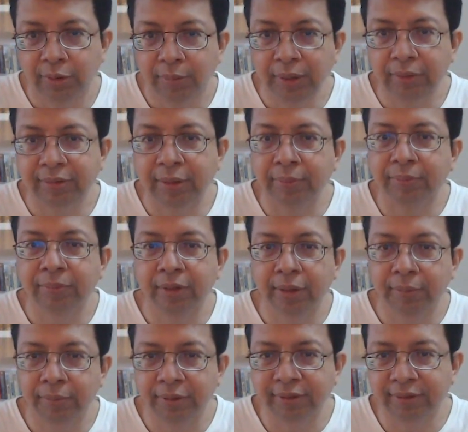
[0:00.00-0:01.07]

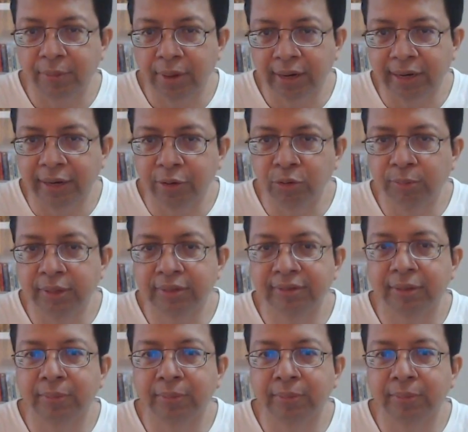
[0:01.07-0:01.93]
These are market rumors.